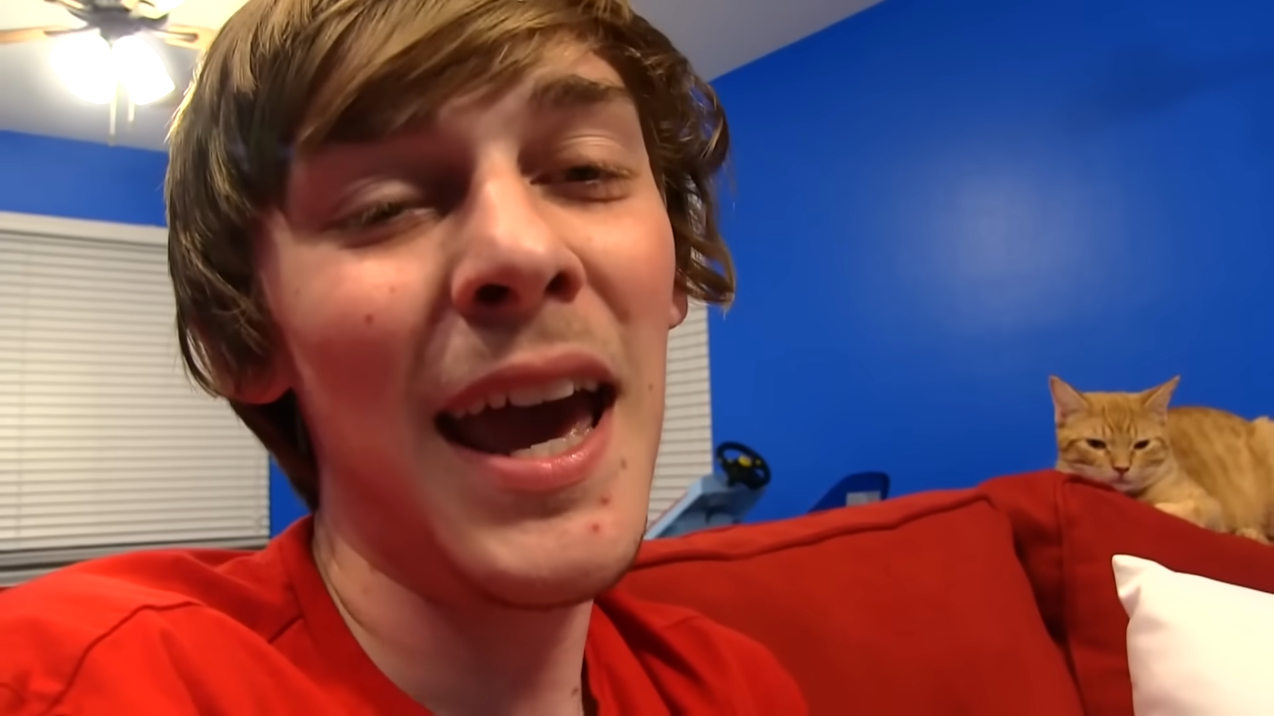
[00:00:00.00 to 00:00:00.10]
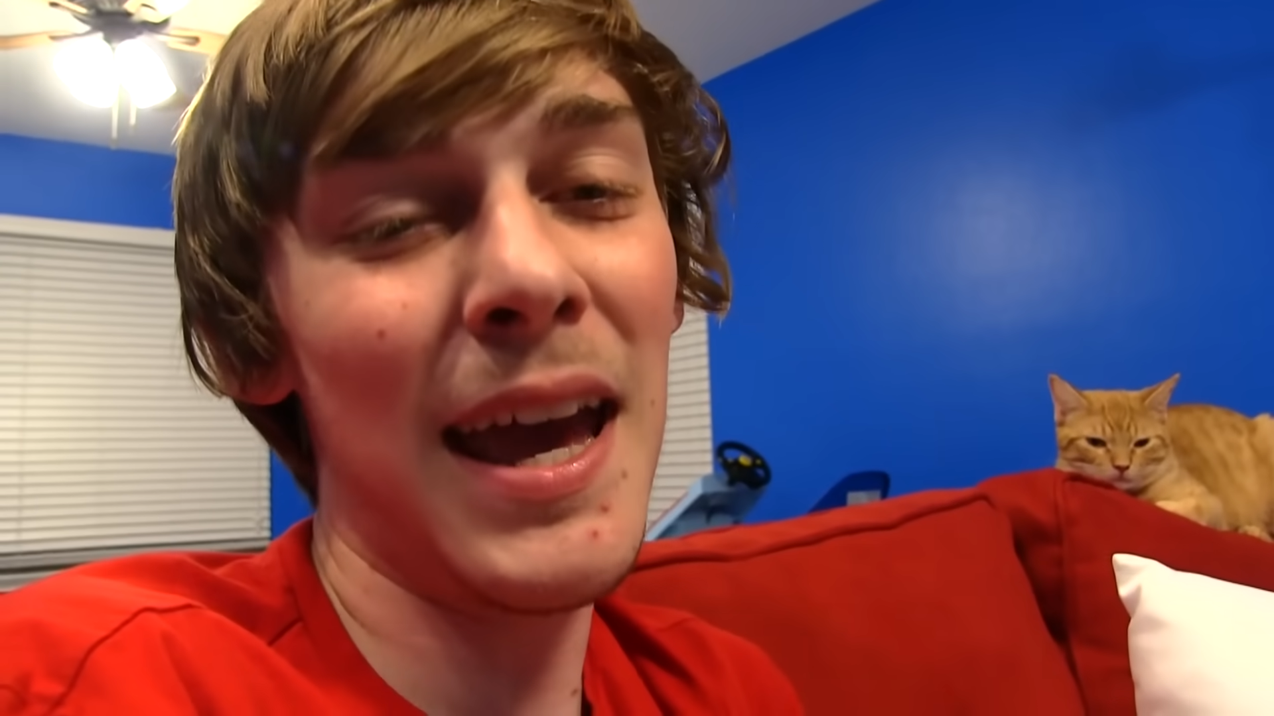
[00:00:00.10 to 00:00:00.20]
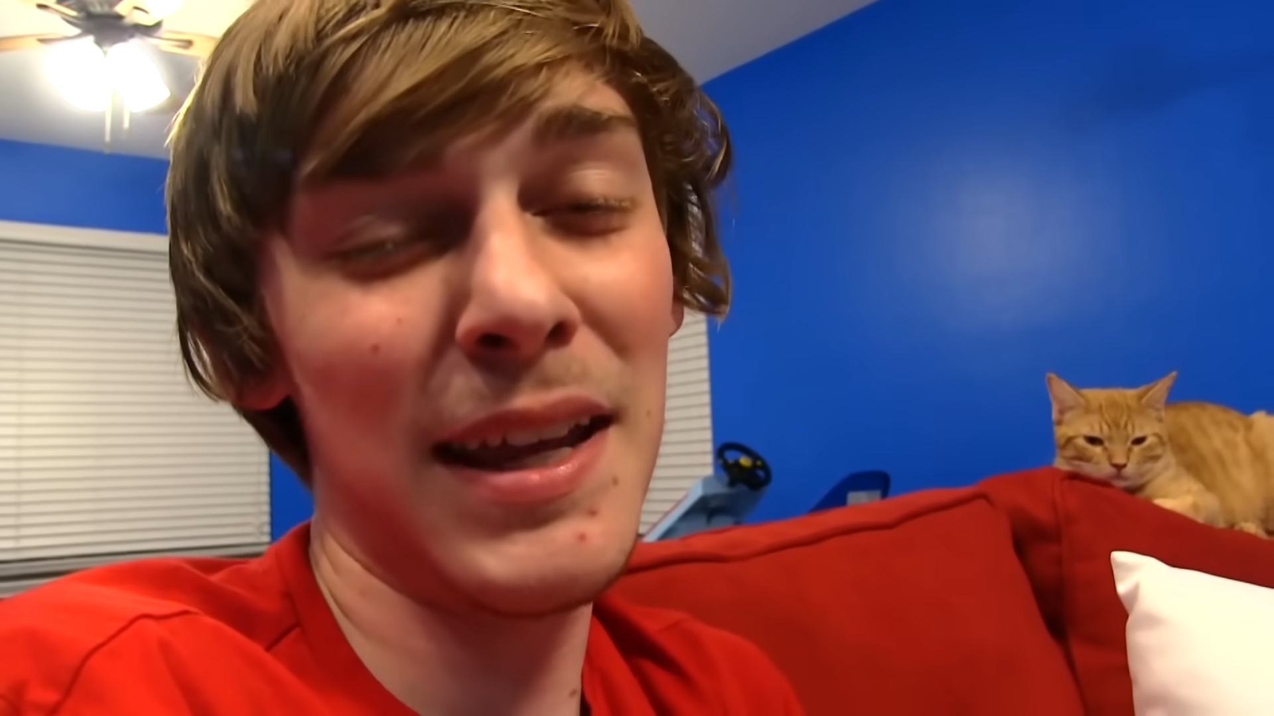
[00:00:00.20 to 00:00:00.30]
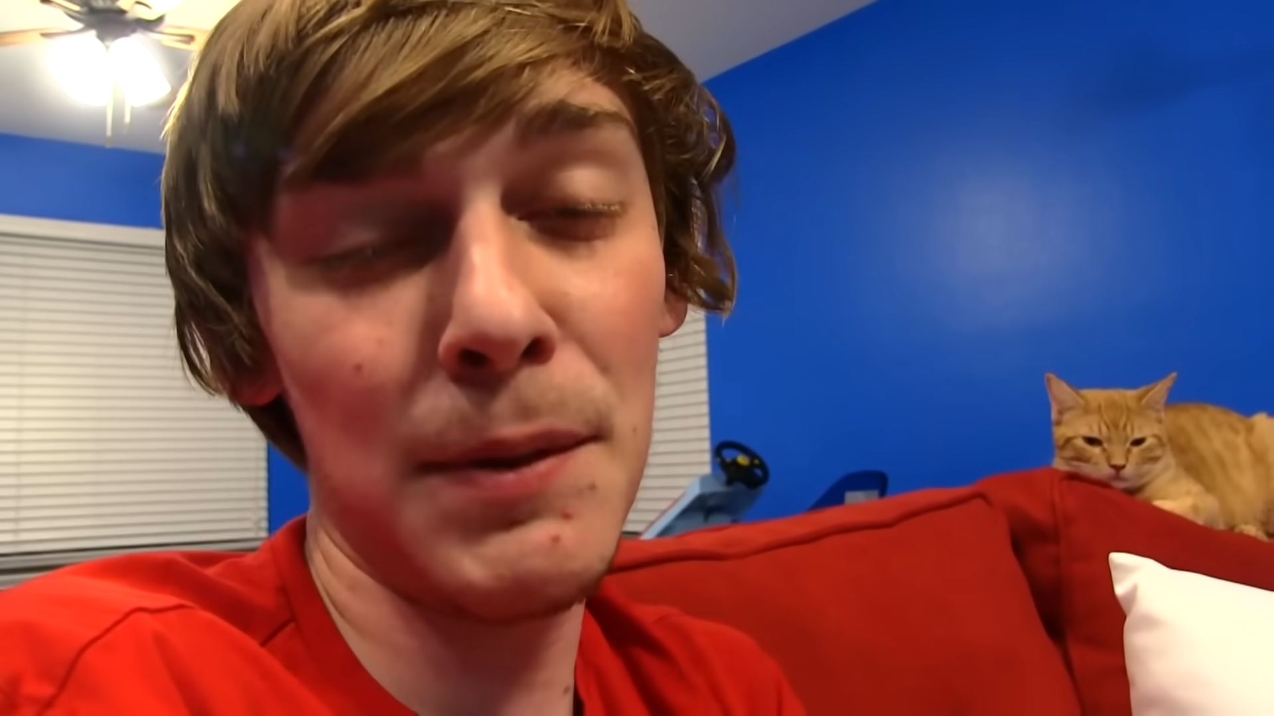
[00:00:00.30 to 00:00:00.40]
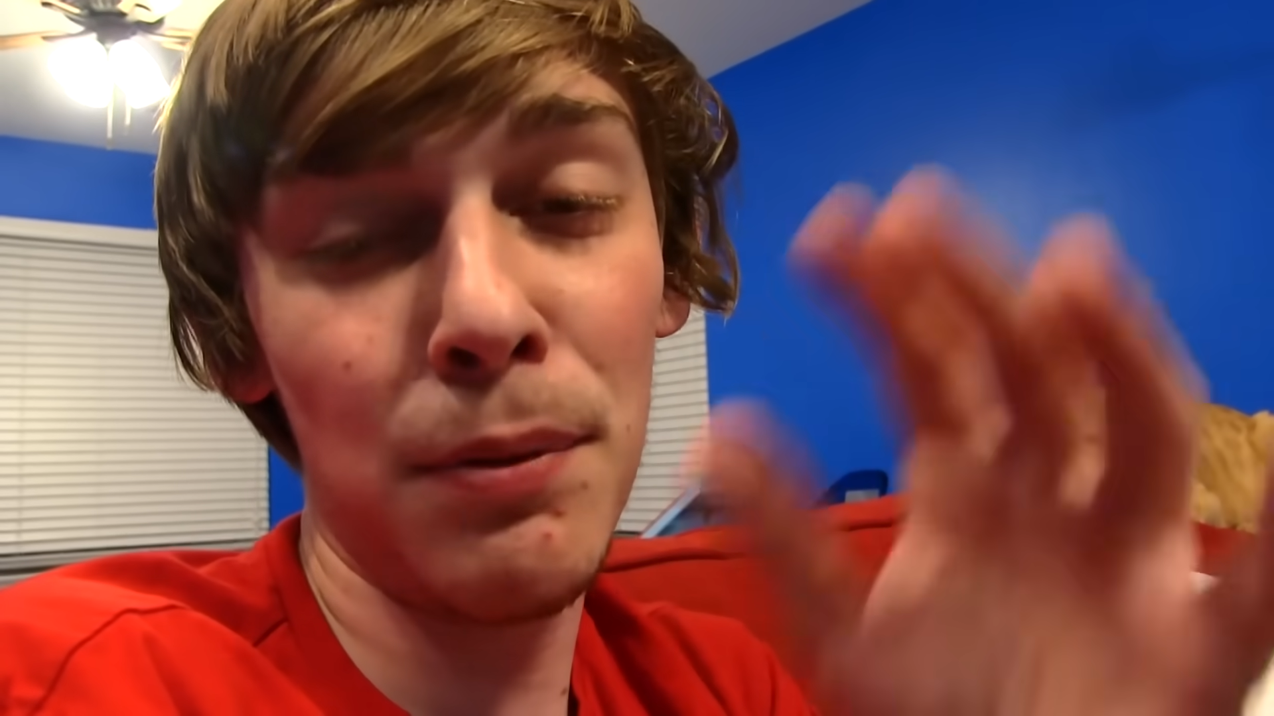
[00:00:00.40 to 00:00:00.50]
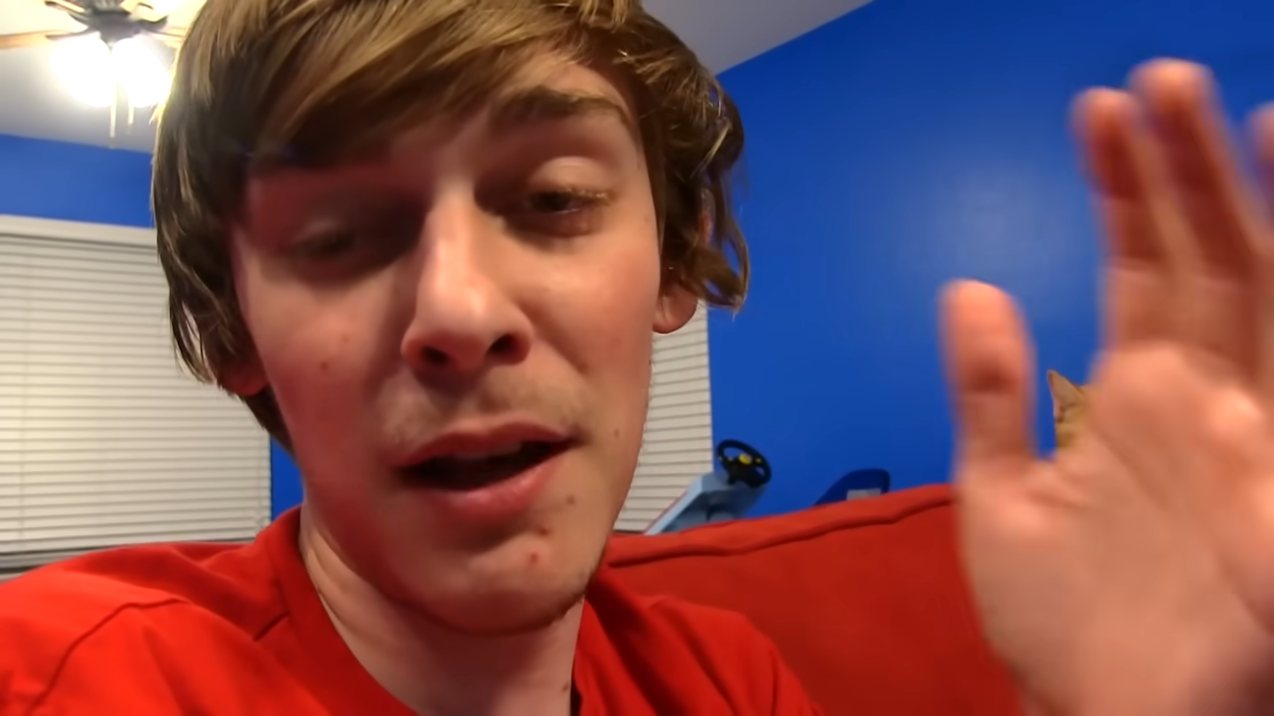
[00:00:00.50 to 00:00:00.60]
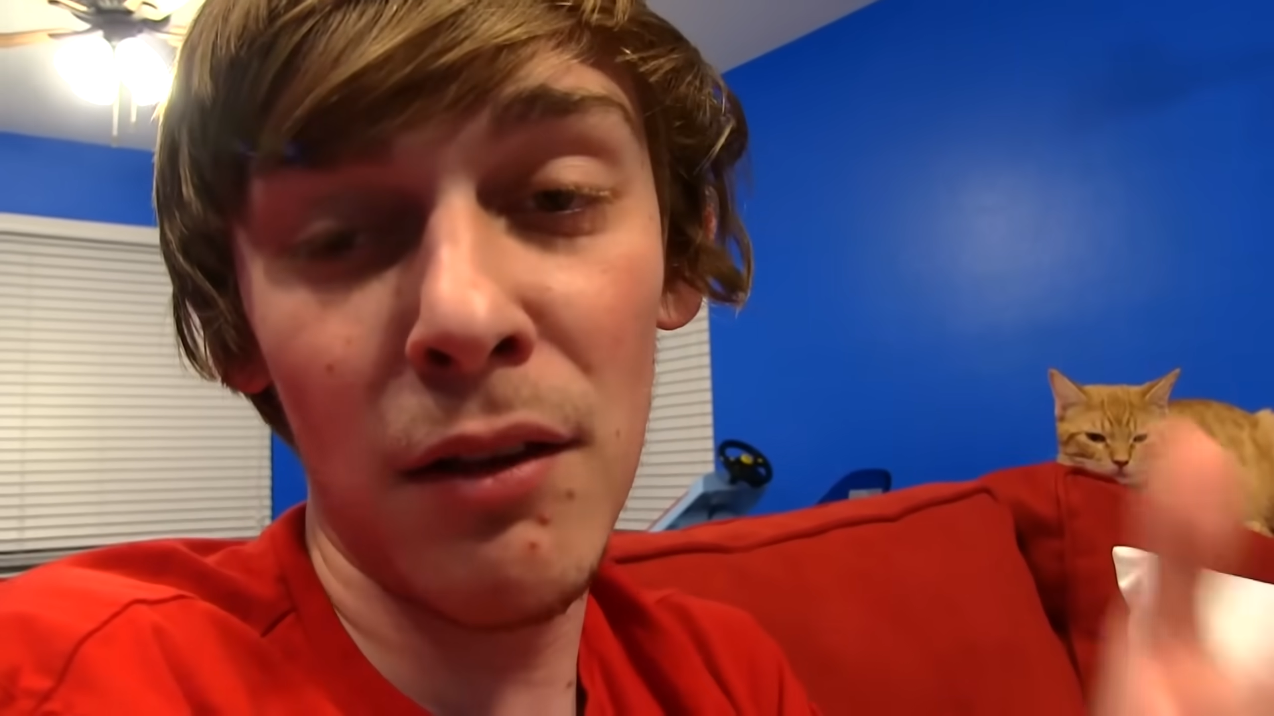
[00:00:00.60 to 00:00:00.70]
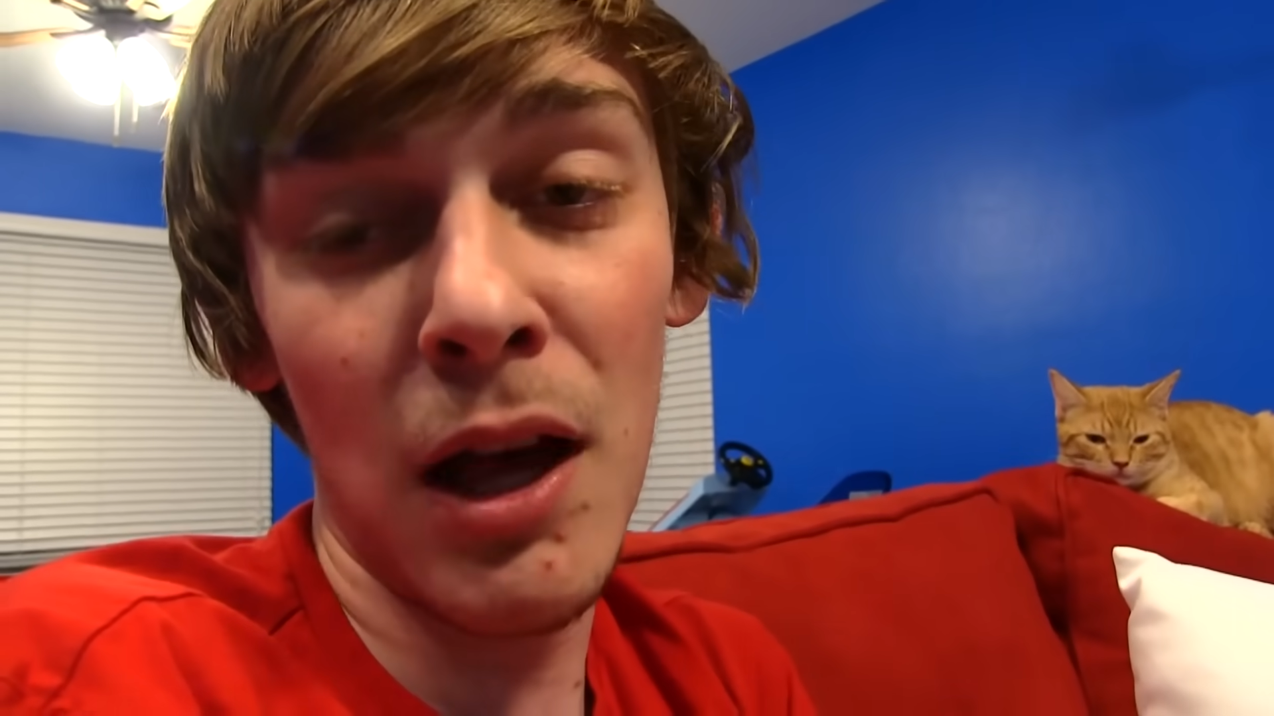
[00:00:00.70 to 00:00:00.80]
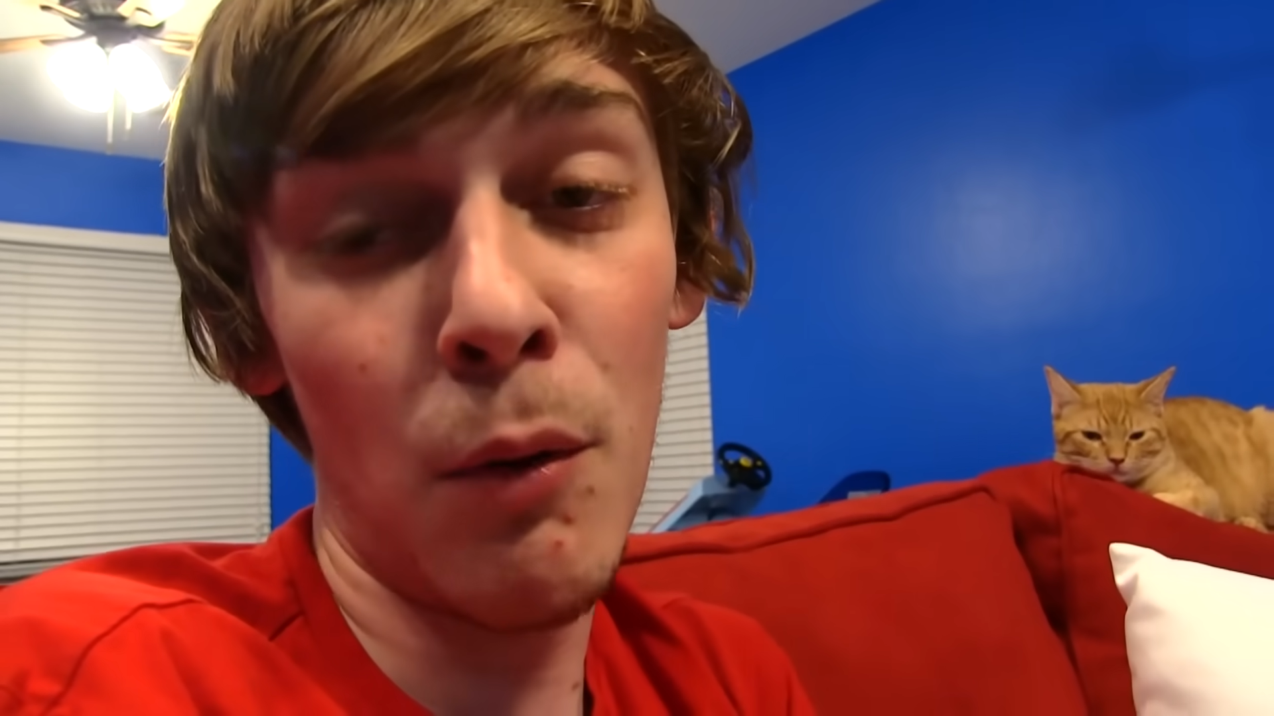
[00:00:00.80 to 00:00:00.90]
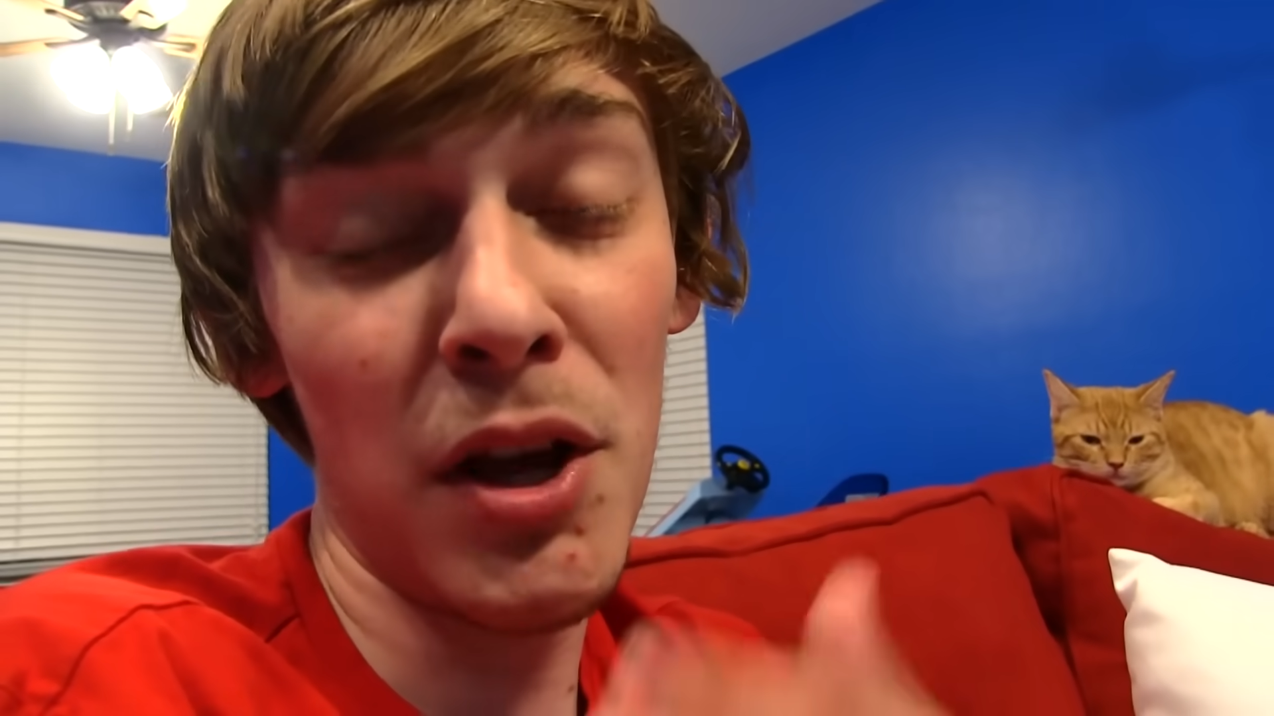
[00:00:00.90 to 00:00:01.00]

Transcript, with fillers: and get to play along